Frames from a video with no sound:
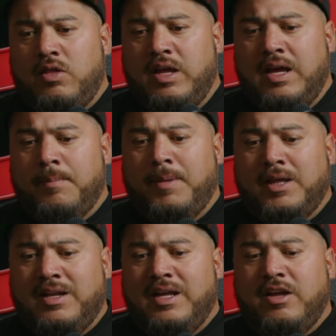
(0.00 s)
the
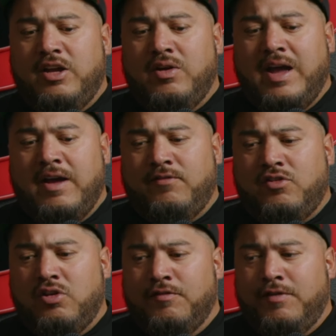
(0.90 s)
ability that you have
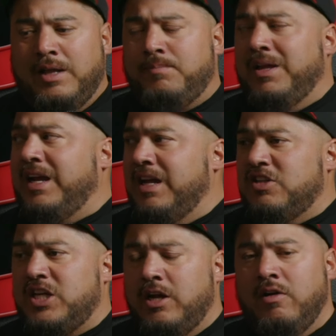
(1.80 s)
to develop the
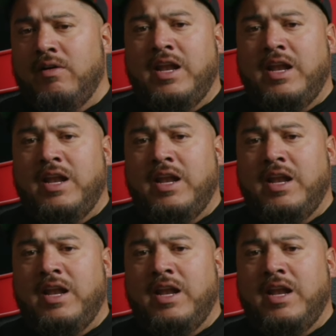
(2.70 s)
kids here,